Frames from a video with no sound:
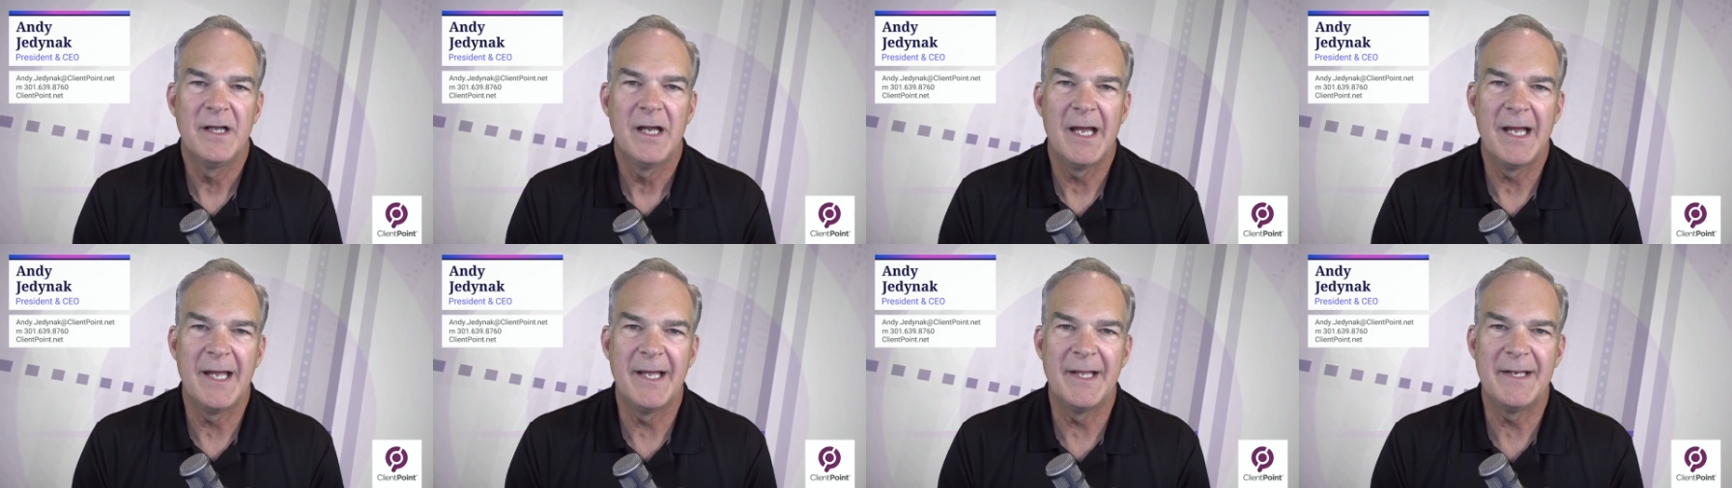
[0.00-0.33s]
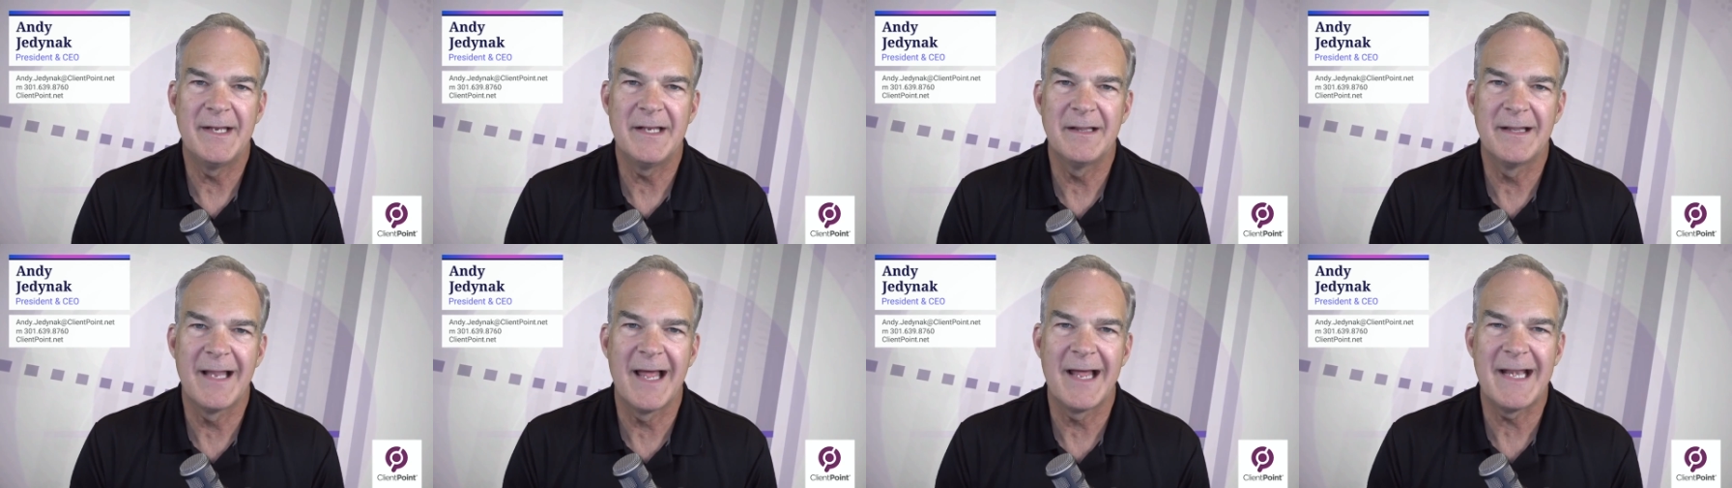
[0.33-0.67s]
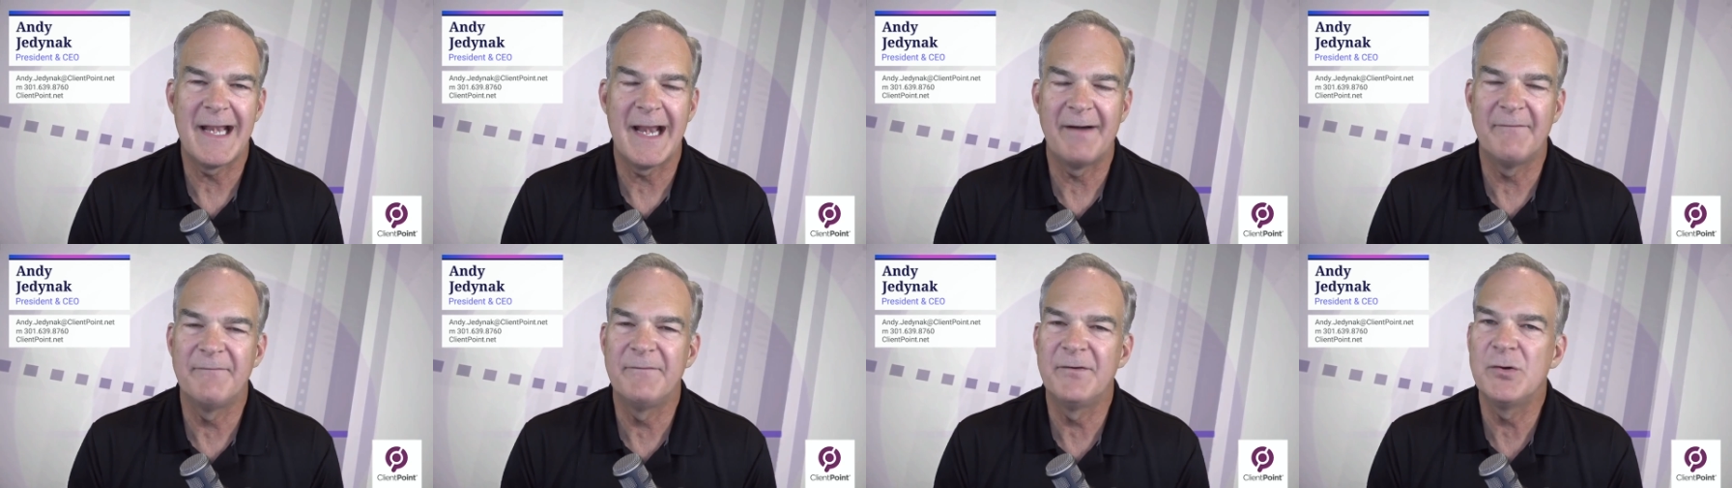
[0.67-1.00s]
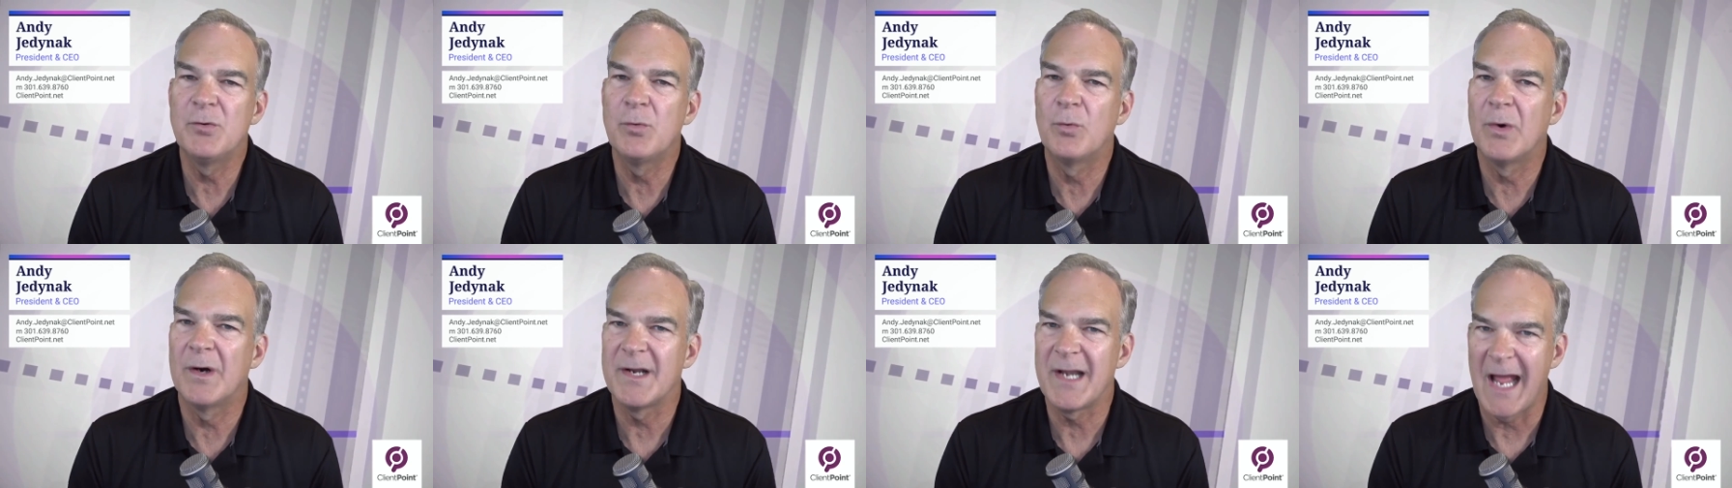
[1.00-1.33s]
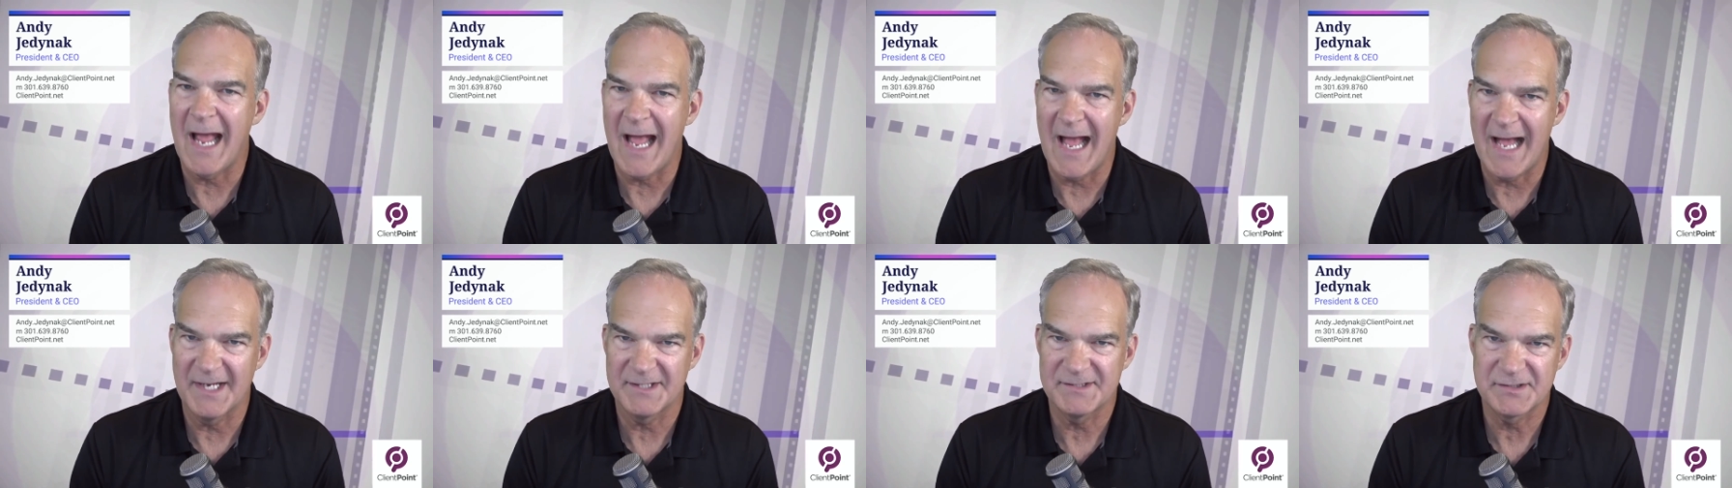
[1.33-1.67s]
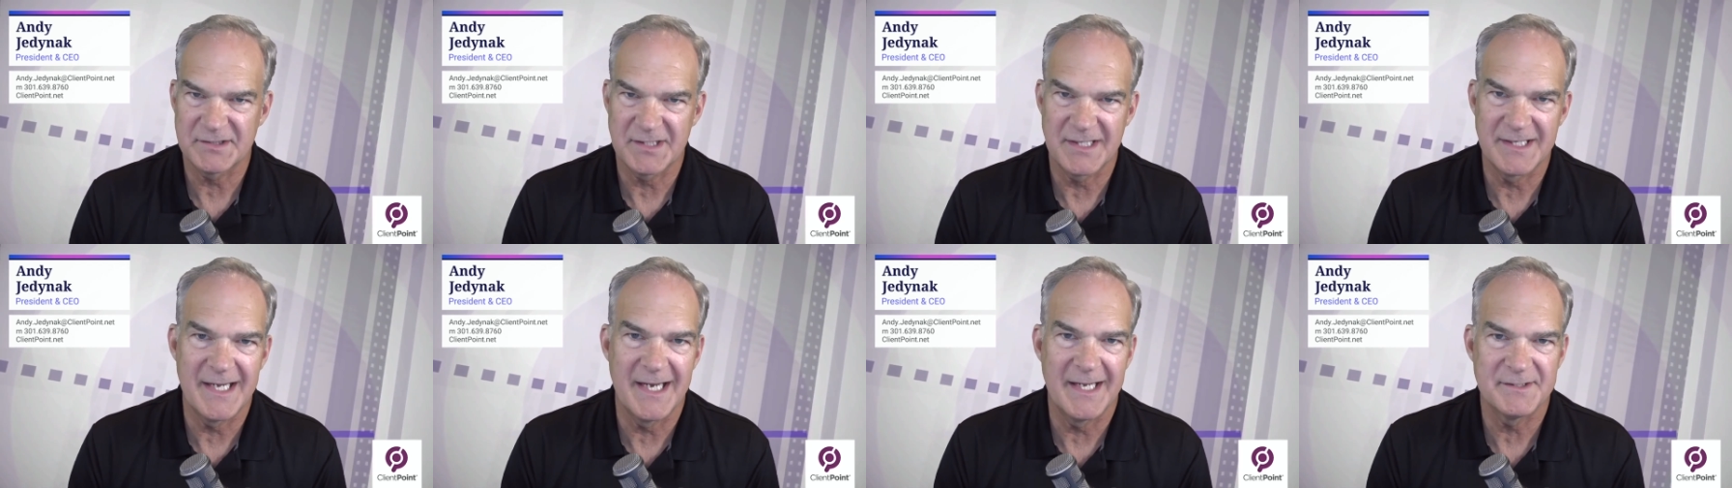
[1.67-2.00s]
and let everyone
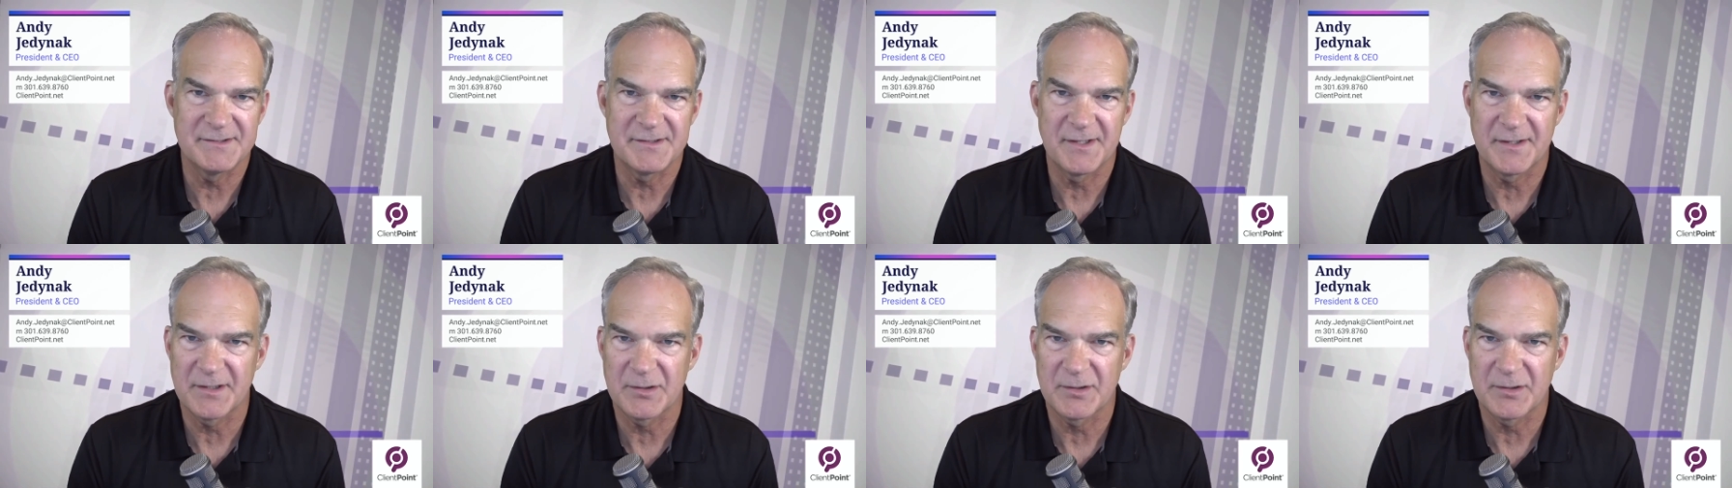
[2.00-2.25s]
ask and answer